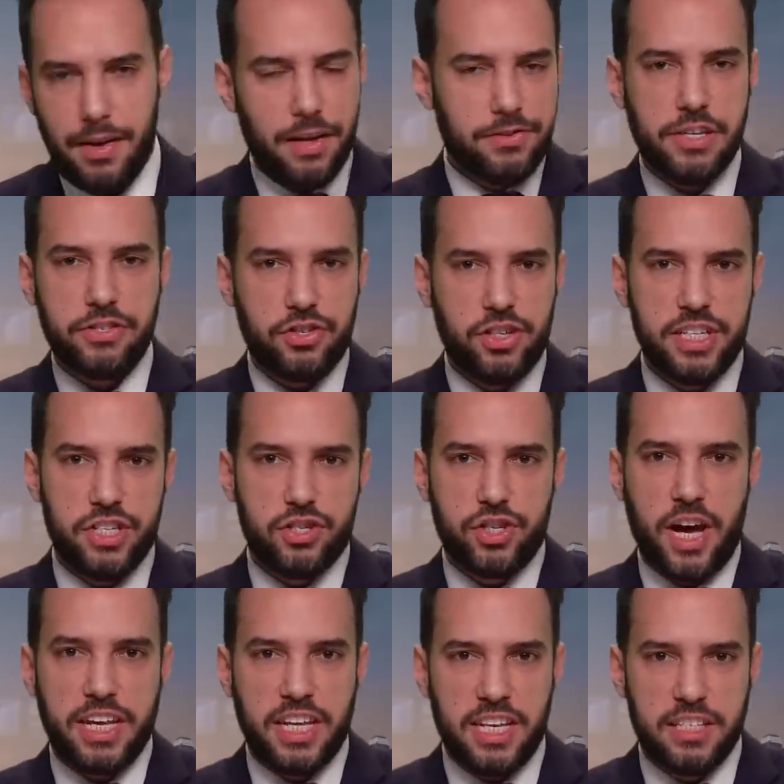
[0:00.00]
Essentially,
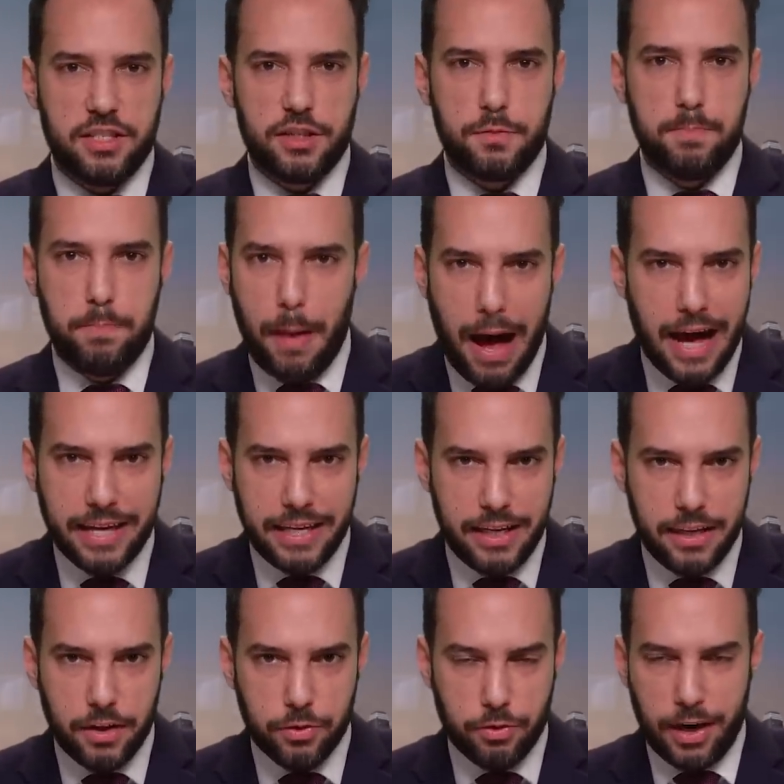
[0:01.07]
China is
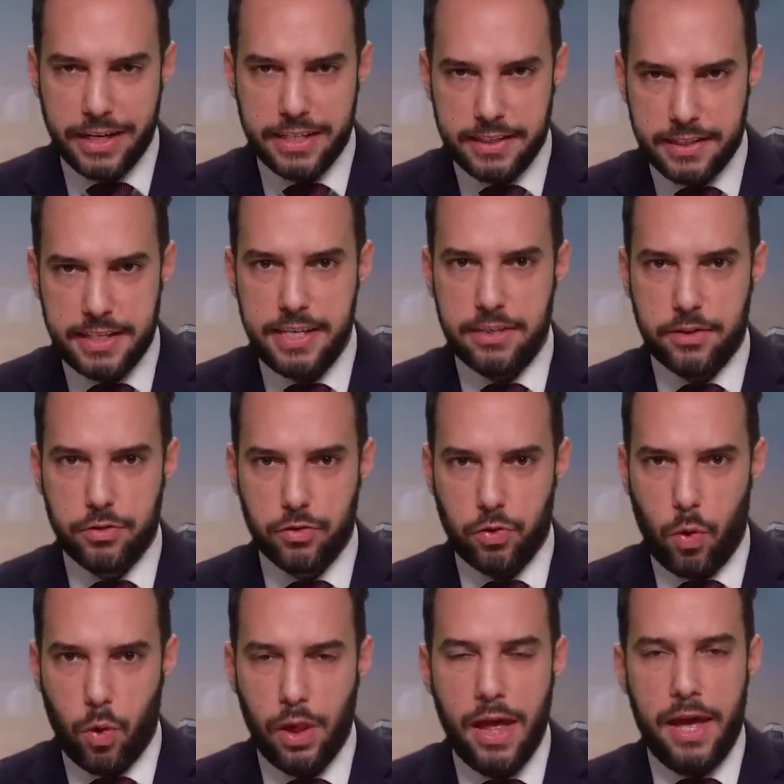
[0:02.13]
spying, trying to seize
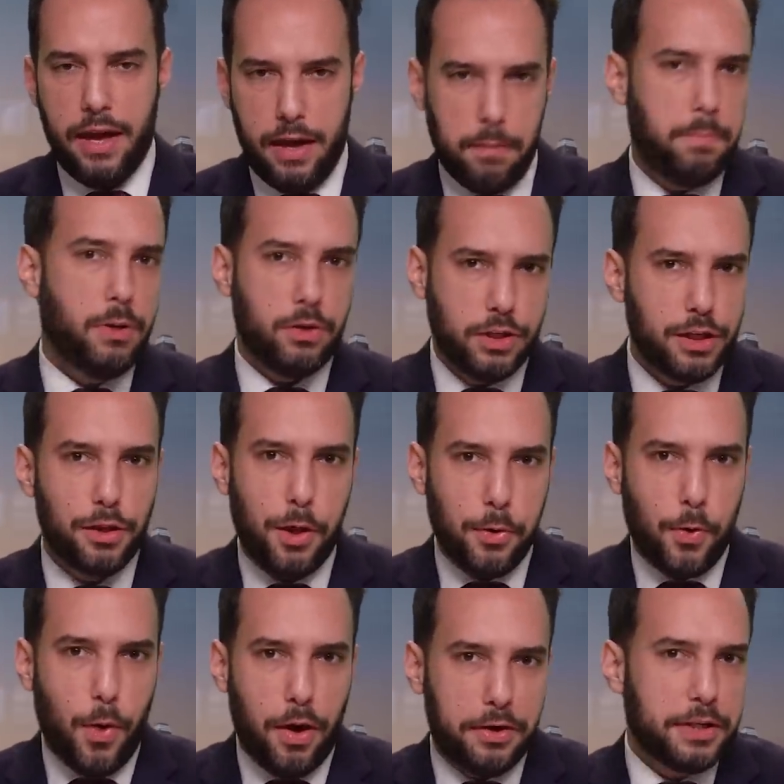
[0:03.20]
control, and building low
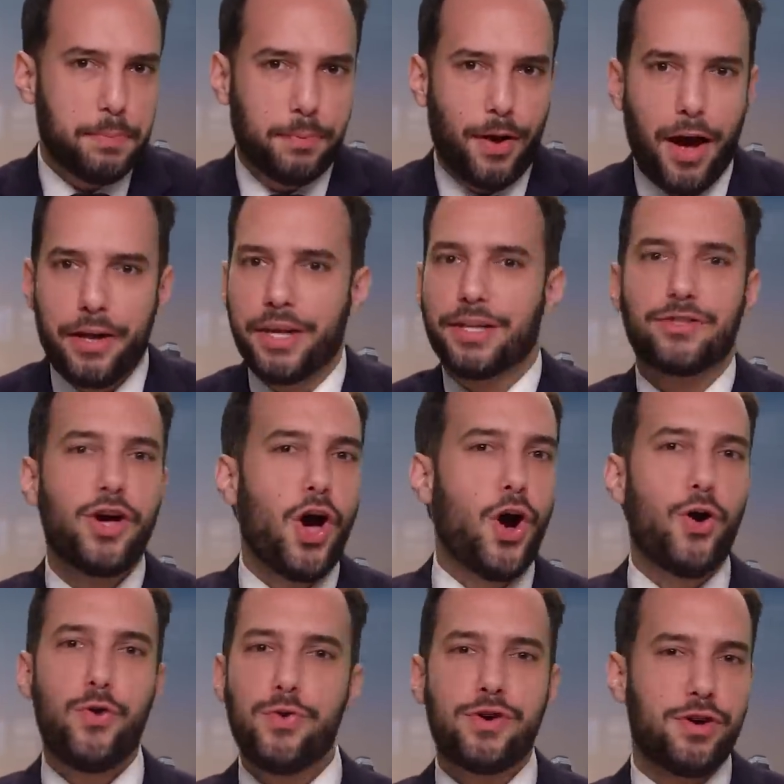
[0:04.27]
quality products.
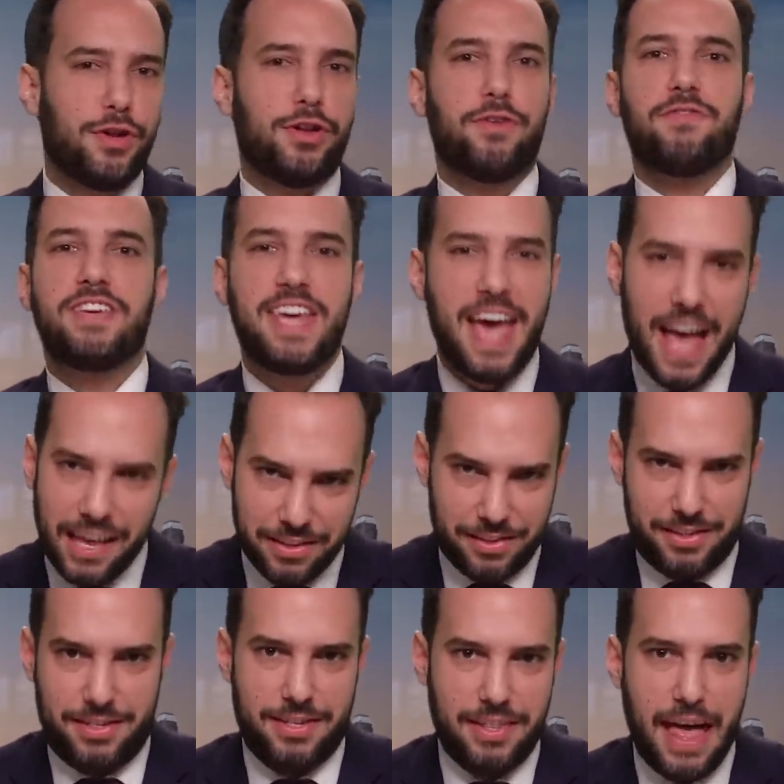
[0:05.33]
Who could have
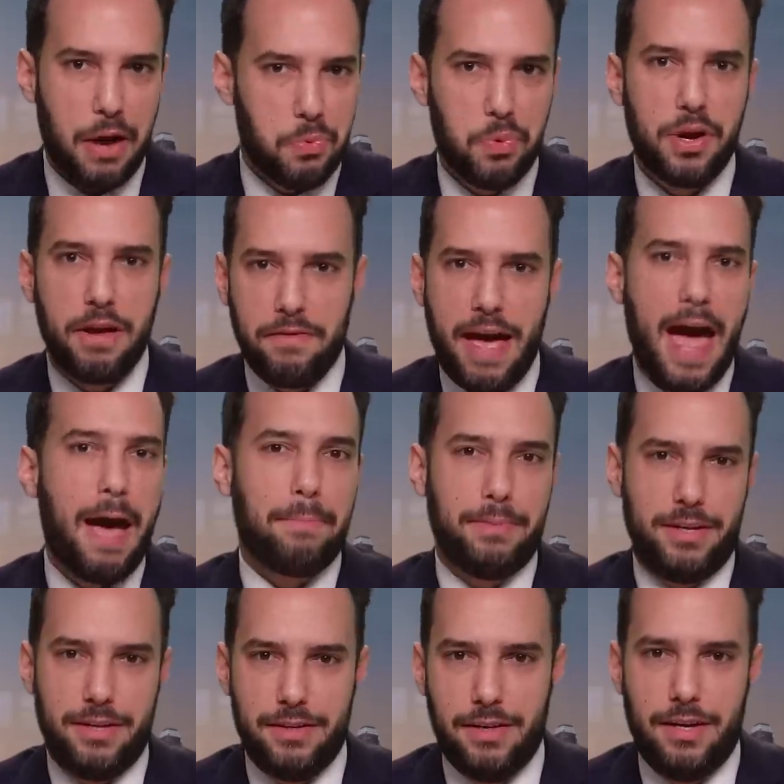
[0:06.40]
guessed that would have
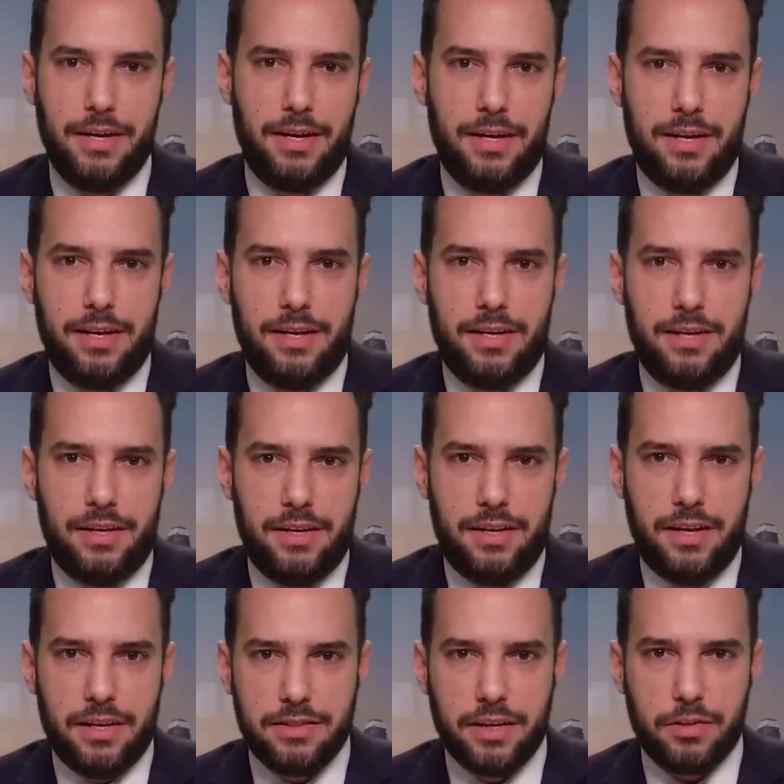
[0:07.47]
happened?
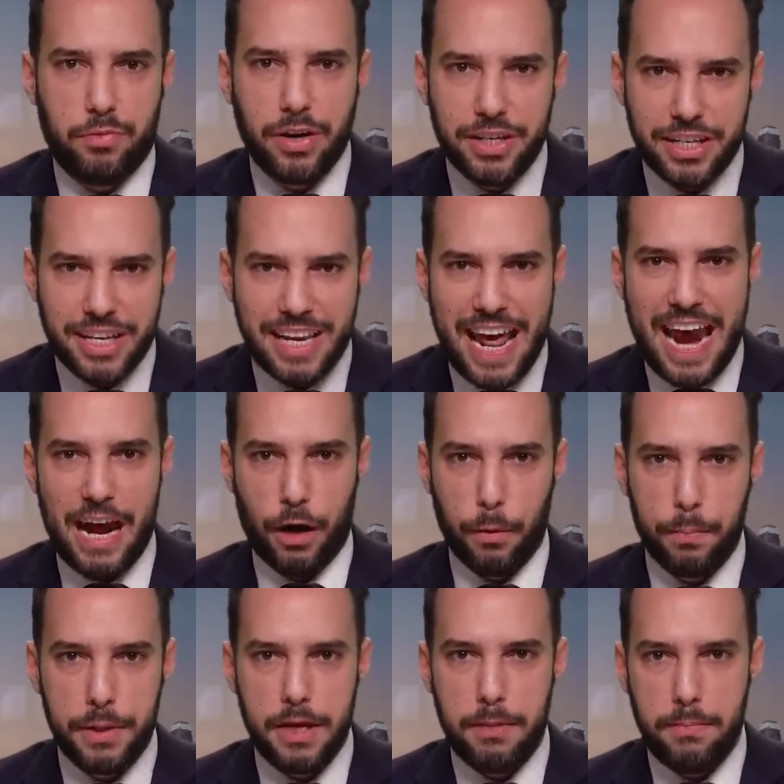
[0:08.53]
That's like renting an
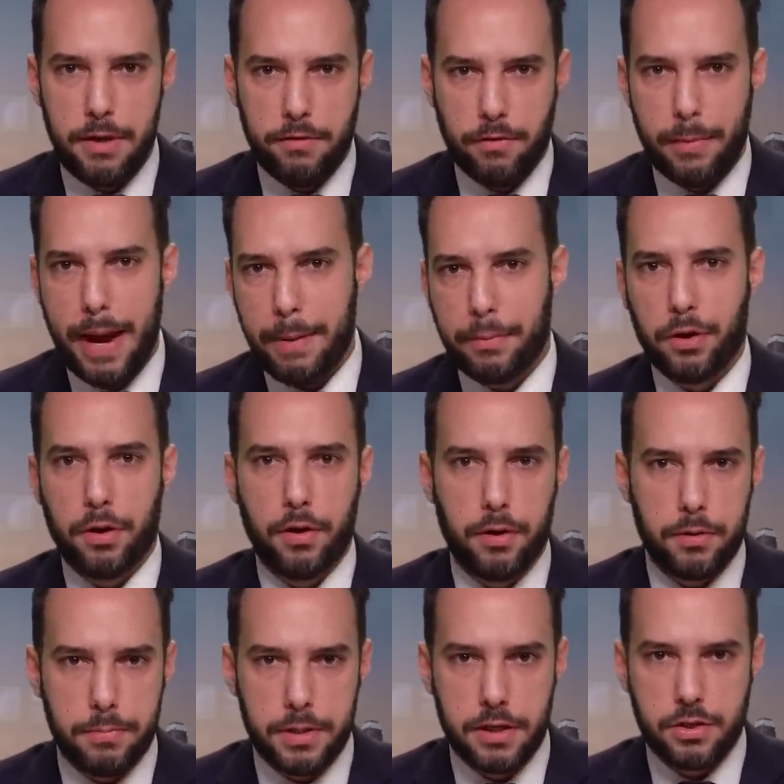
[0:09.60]
Airbnb from Amber Heard
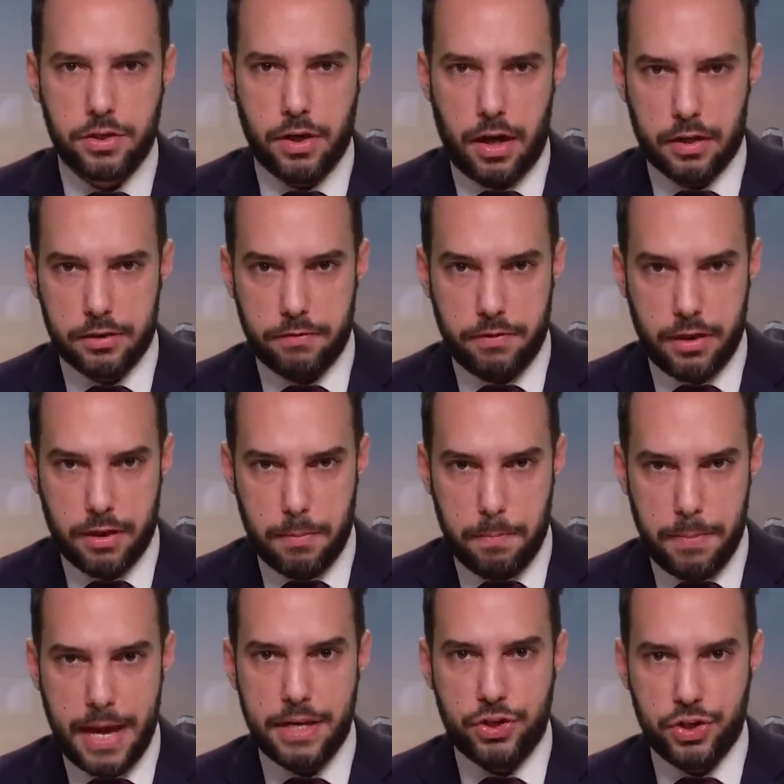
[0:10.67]
and being shocked to find the
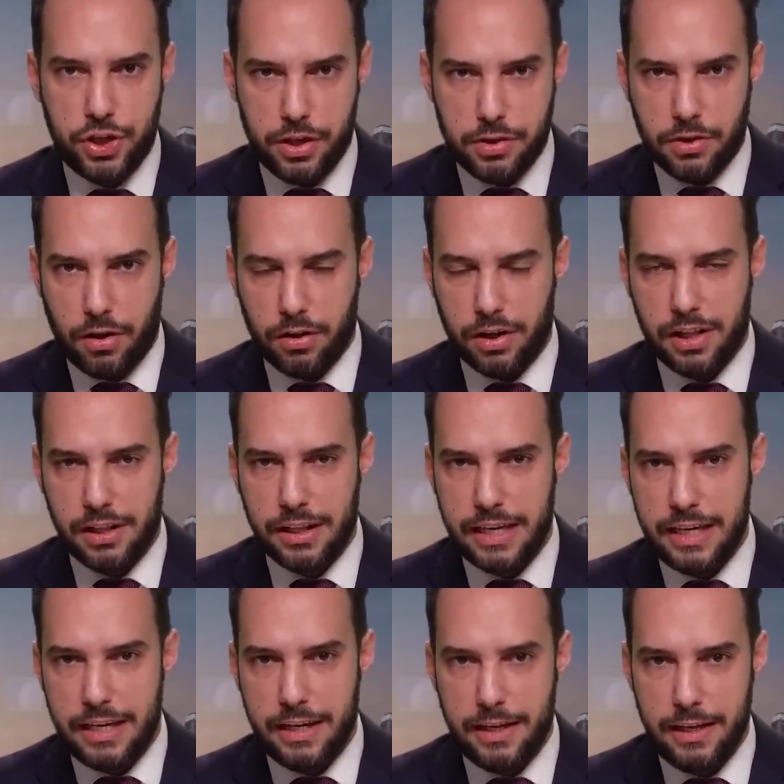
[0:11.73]
bed sheets aren't
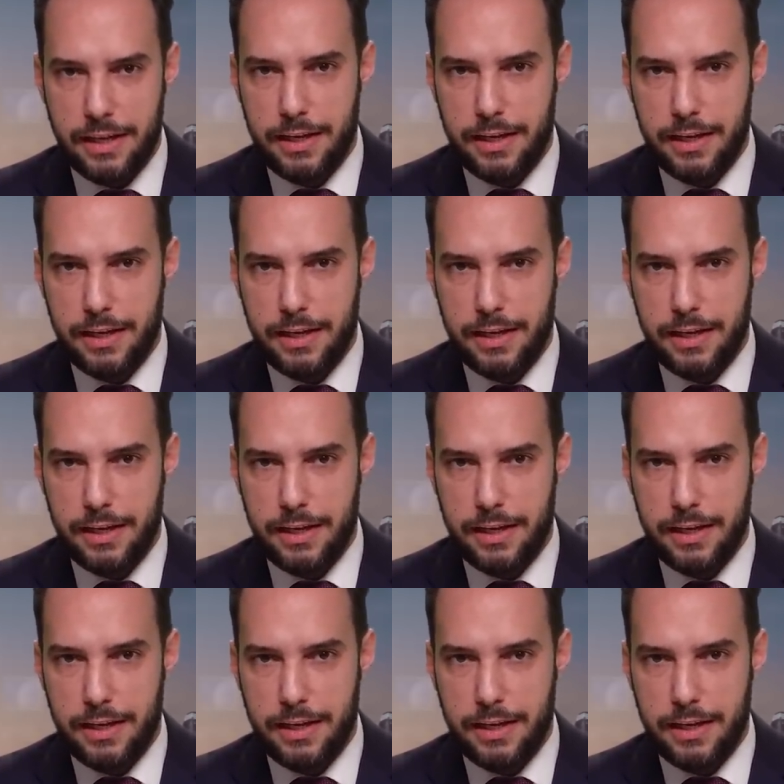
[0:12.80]
clean.